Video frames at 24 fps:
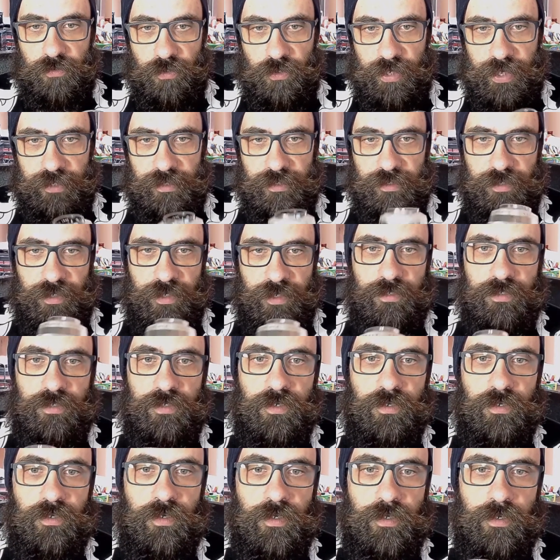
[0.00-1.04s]
You can see it
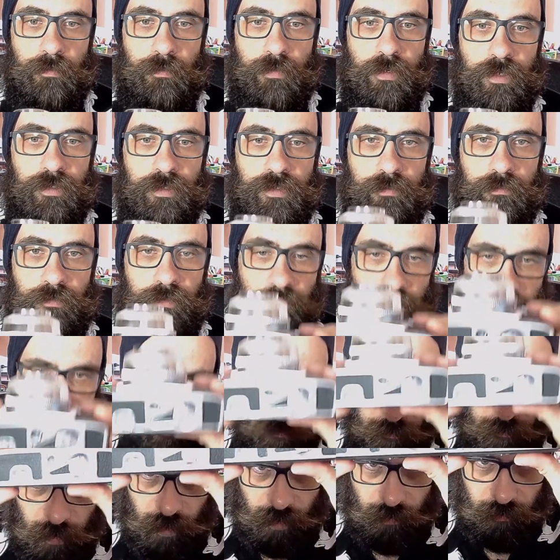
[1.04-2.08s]
here in the bottom of the
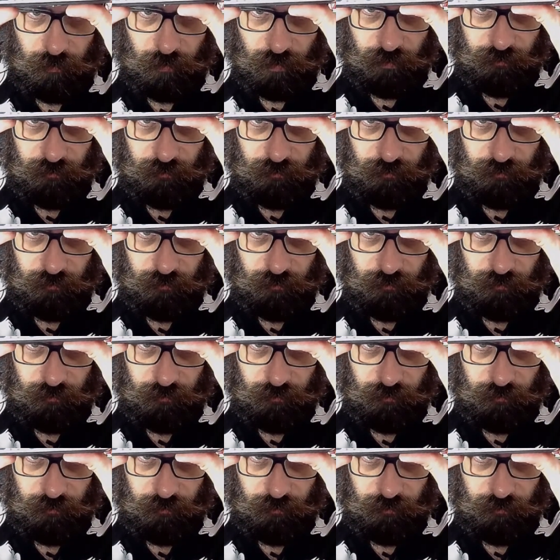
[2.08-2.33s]
barrel of